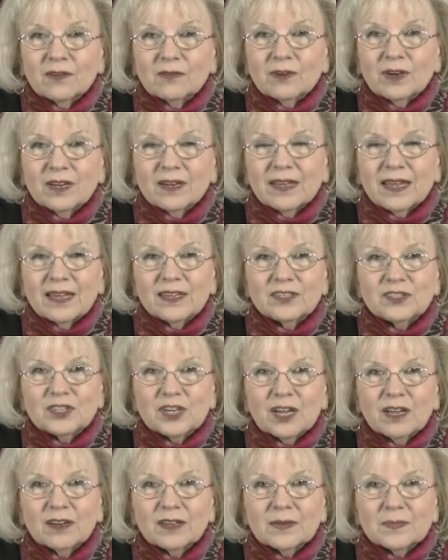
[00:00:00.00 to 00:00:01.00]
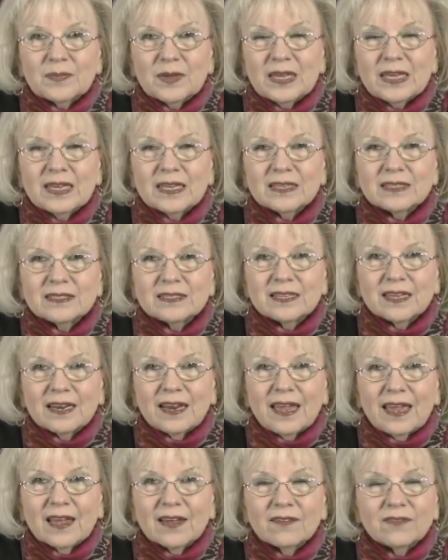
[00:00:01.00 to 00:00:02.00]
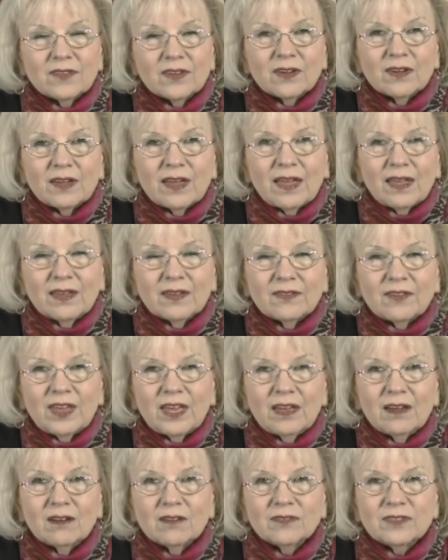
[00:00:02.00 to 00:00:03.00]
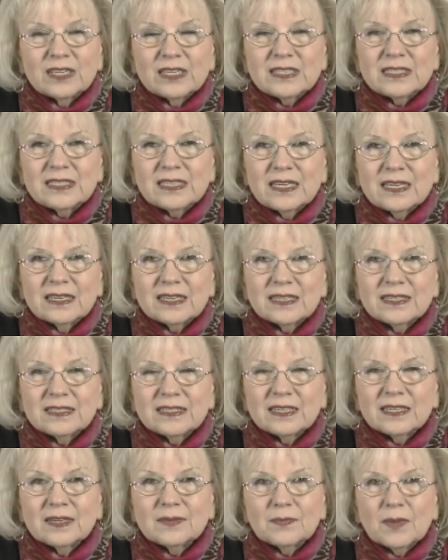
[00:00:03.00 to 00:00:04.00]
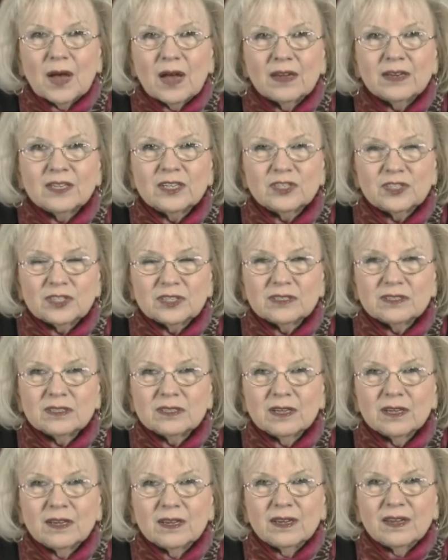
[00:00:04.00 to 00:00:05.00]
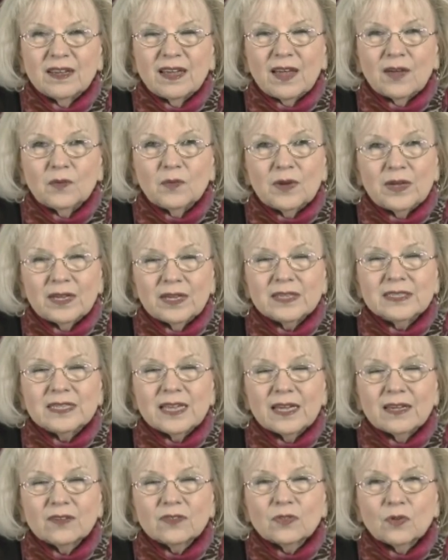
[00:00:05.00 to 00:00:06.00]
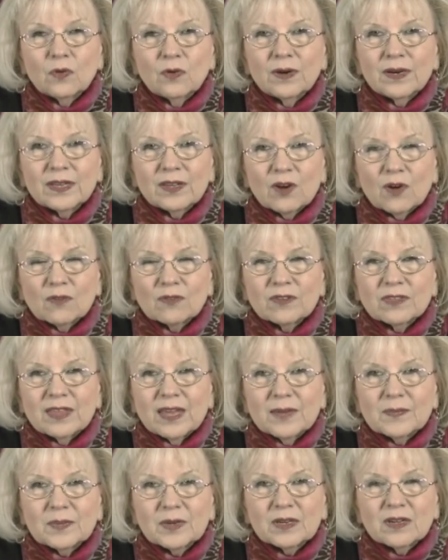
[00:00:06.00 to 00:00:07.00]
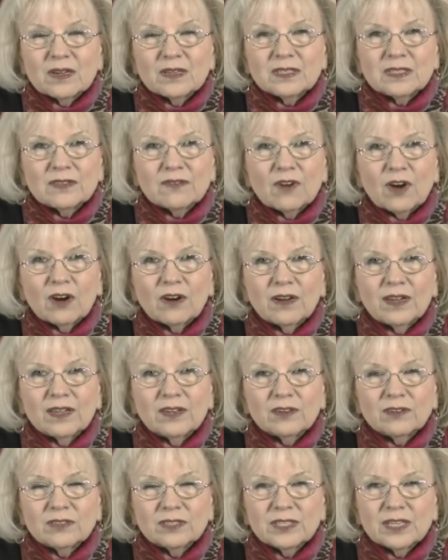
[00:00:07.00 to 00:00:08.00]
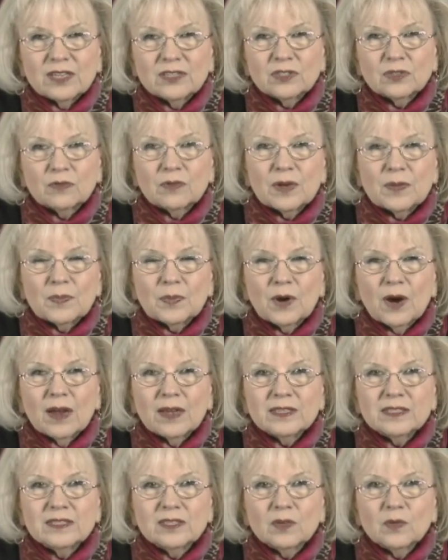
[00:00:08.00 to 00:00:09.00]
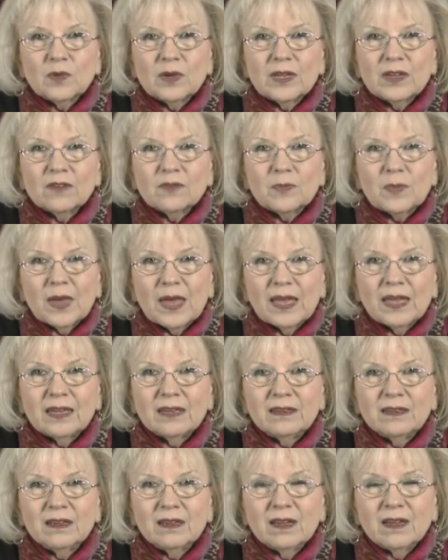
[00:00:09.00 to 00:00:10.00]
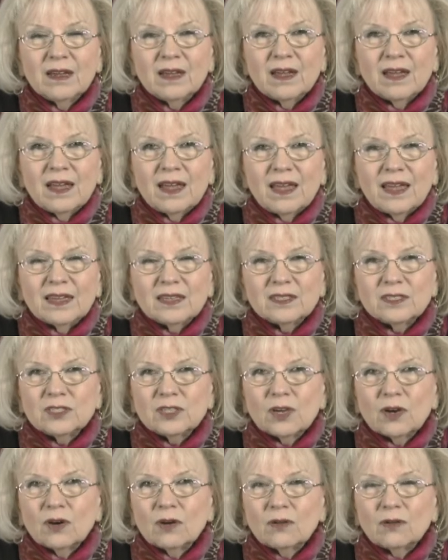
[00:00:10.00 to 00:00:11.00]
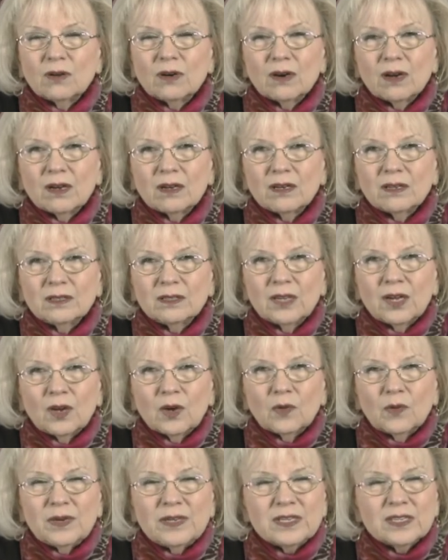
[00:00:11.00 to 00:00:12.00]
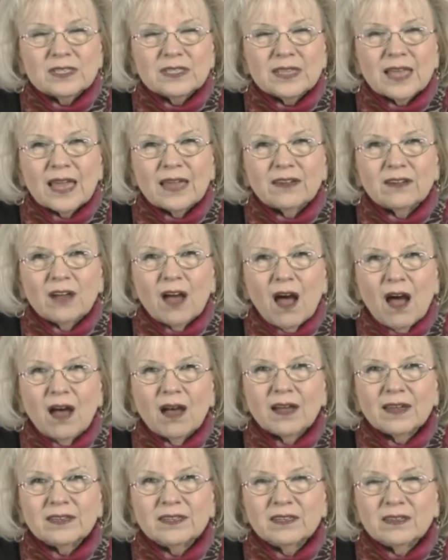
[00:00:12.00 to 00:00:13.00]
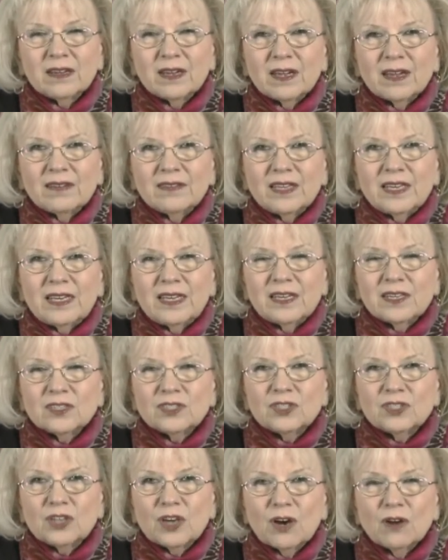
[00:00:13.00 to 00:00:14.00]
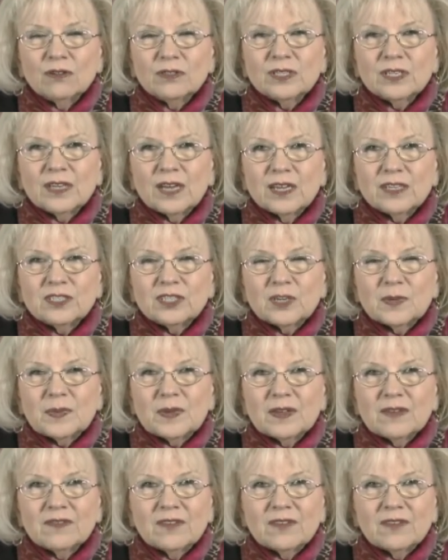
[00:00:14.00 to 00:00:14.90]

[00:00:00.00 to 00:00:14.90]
really angelic beings that have held these cities in bondages. And we can take authority over that because of our intercessory price that we have paid. And so we just thank God that he has chosen us to be